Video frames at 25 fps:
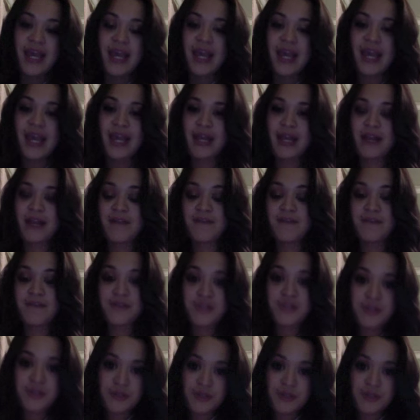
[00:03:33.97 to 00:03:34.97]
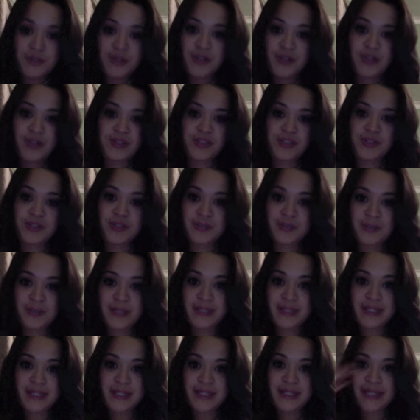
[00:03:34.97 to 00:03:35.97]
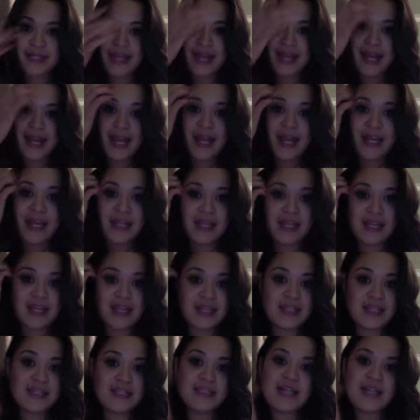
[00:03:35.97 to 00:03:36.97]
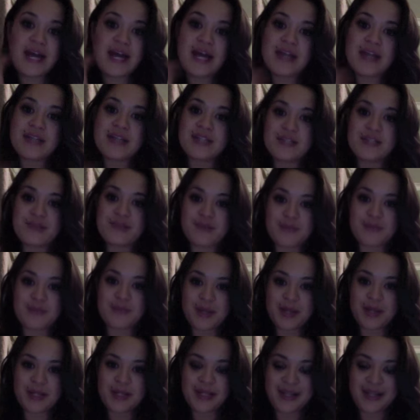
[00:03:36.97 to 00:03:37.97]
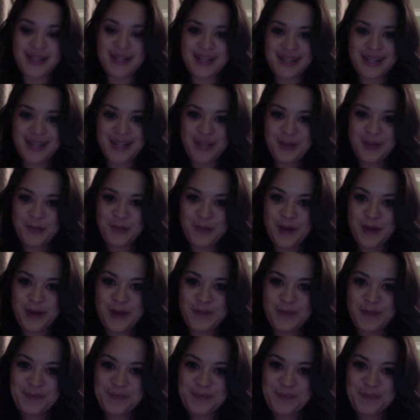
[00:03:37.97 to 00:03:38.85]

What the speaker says: And for $200, you could basically get anything in the entire Seacret product line that you want,